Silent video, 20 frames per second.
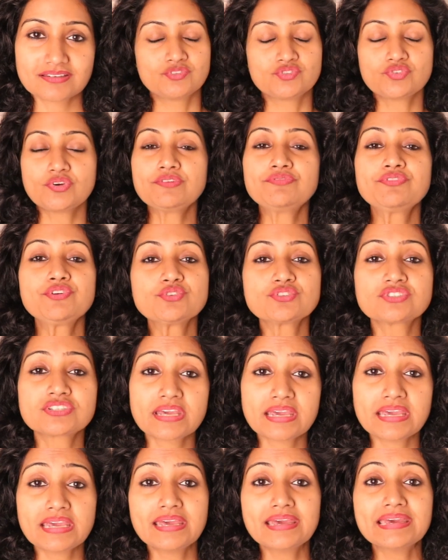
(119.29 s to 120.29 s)
So if you
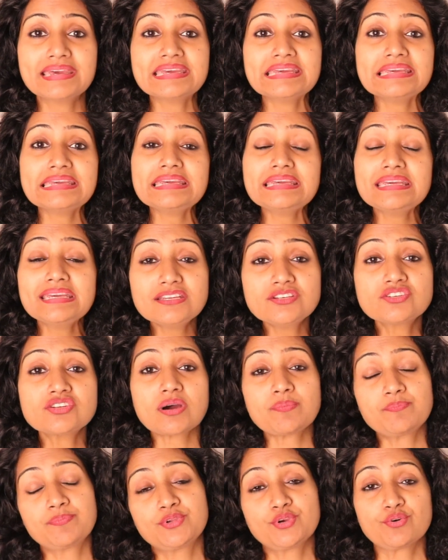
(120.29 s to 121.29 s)
say eat
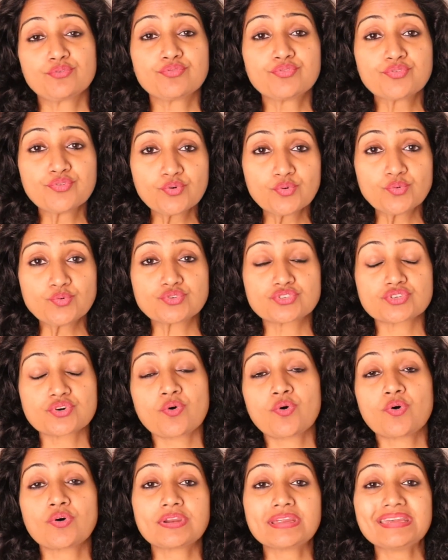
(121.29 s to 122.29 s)
up your food
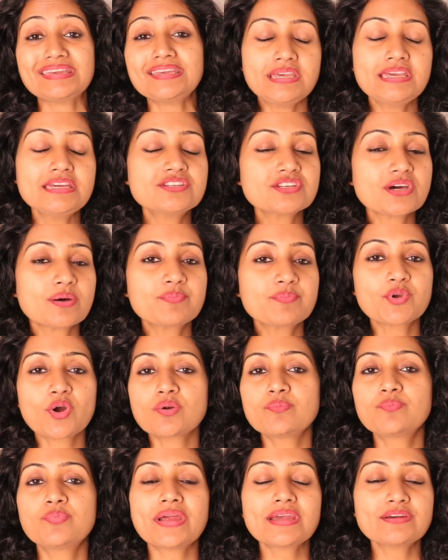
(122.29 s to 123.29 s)
or eat
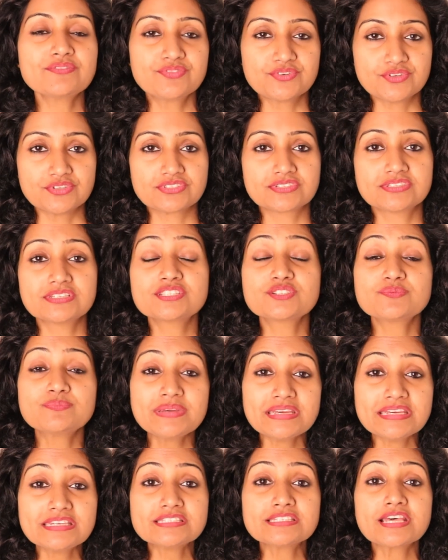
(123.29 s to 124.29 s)
your breakfast, this
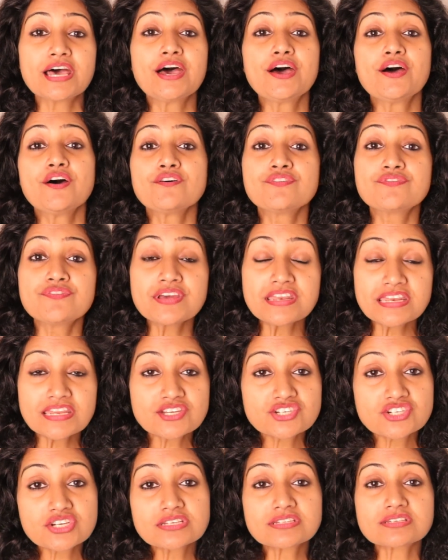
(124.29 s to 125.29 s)
means
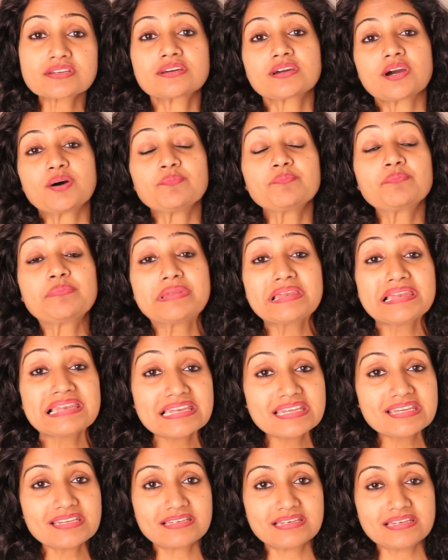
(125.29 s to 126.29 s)
finish it
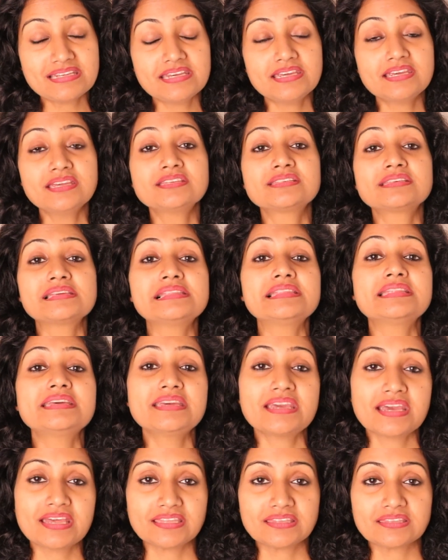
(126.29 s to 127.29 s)
completely till
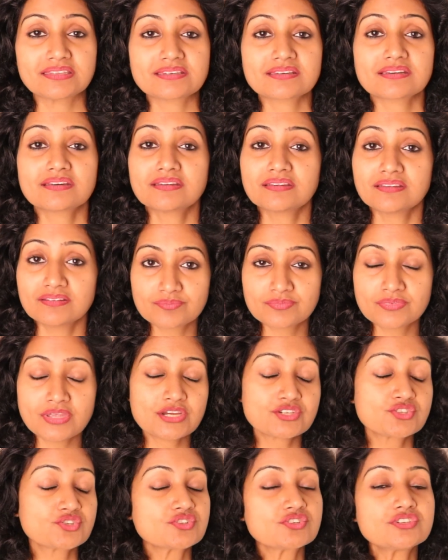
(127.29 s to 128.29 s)
the end.
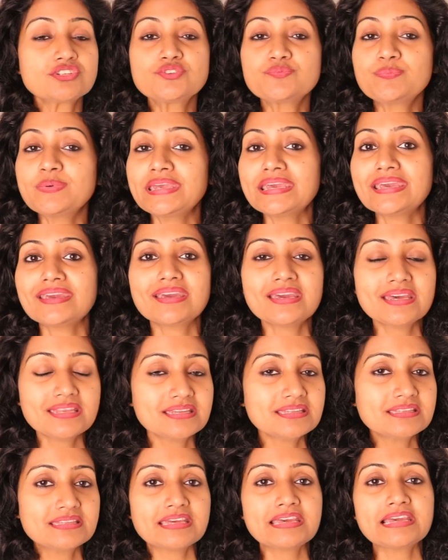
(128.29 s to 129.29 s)
There shouldn't be
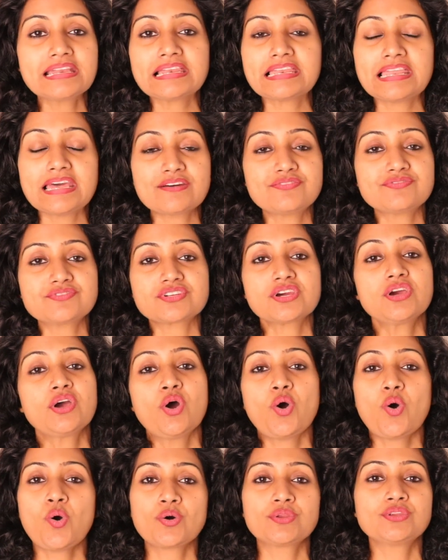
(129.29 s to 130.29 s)
anything left
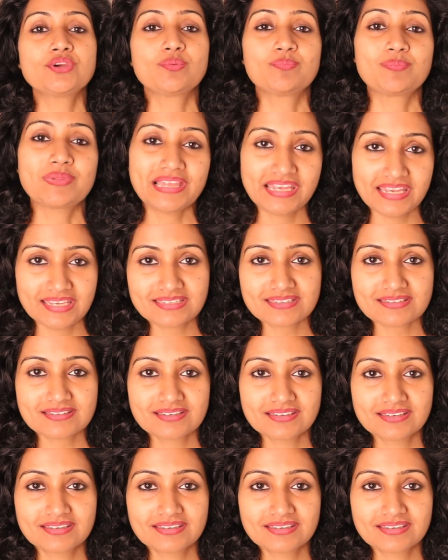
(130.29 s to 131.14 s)
on your plate.